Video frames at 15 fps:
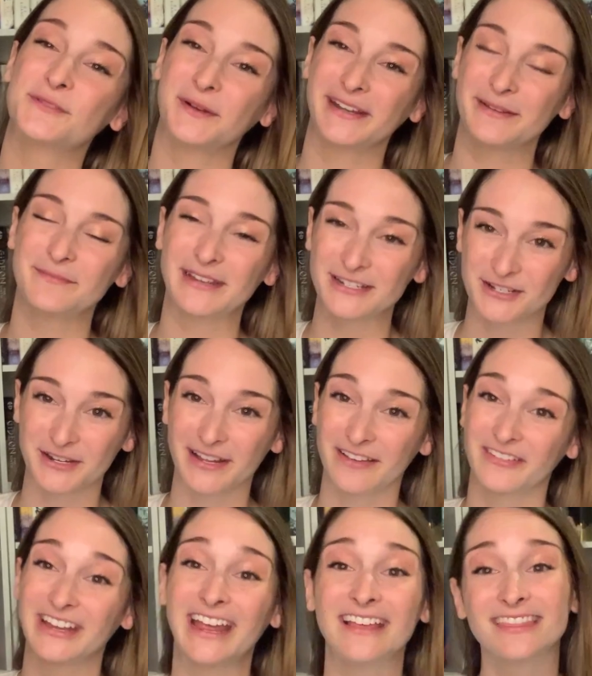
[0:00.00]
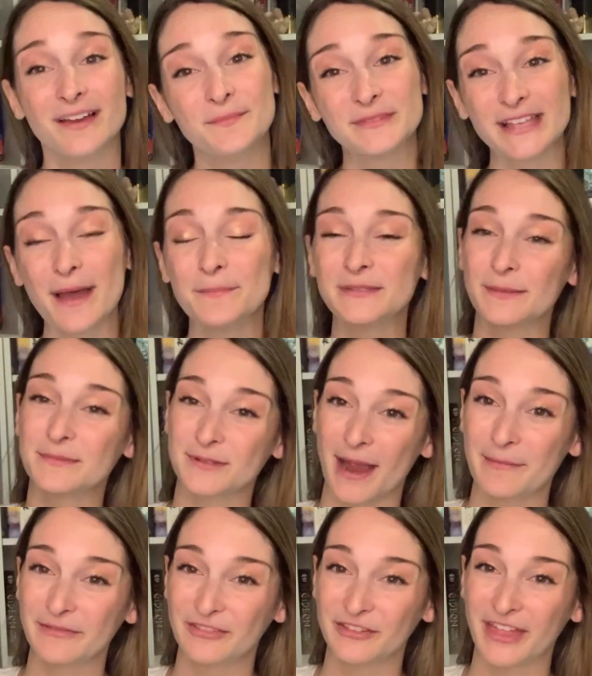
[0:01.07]
it, make sure to give it a thumbs up,
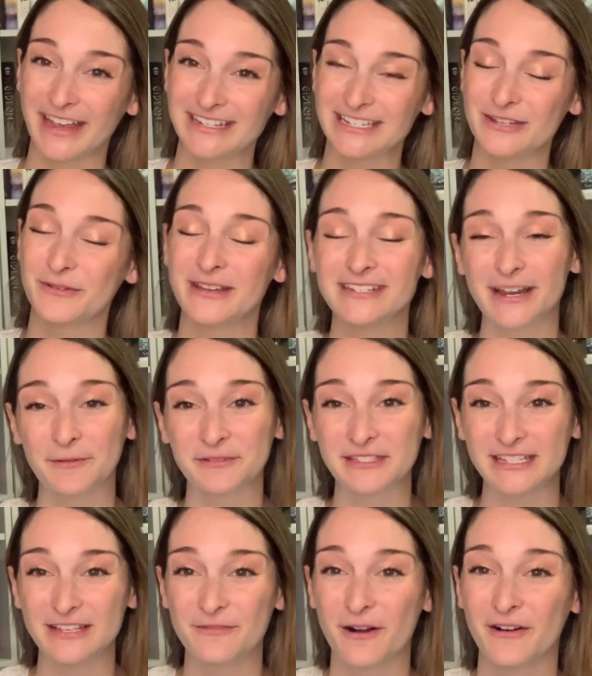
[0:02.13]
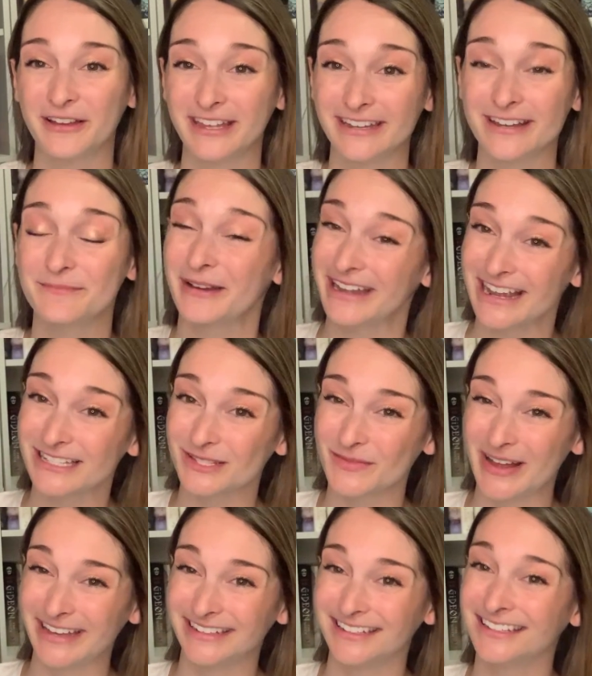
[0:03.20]
subscribe if you'd like to, and I will see you all in my next
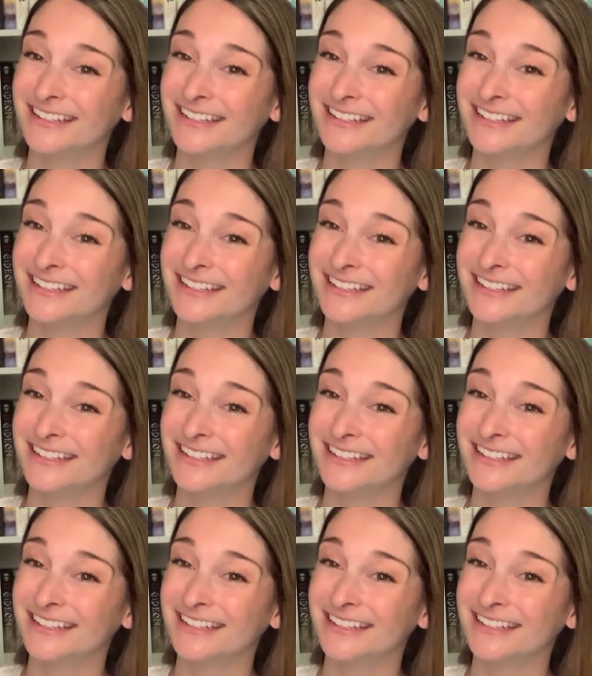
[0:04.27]
one.